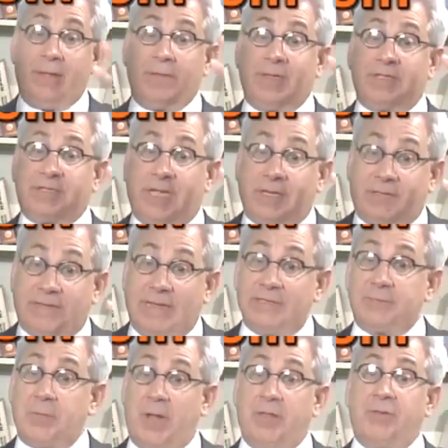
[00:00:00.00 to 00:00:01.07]
let's take
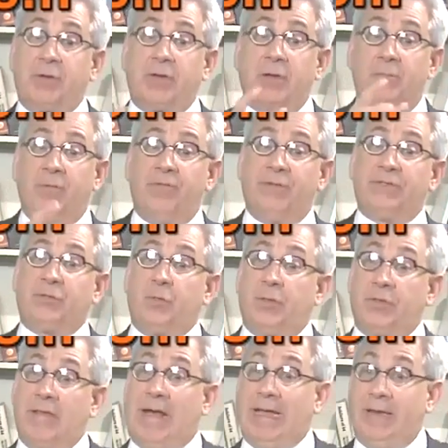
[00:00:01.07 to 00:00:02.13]
Dentsply, they're going to move into a
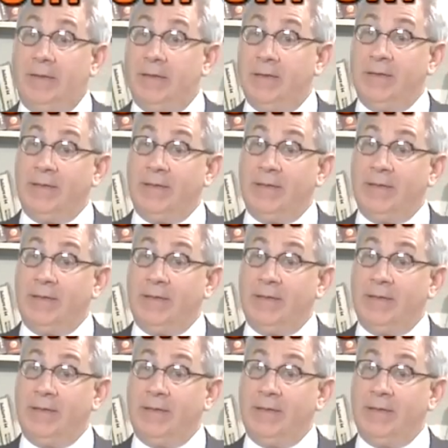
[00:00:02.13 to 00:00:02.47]
light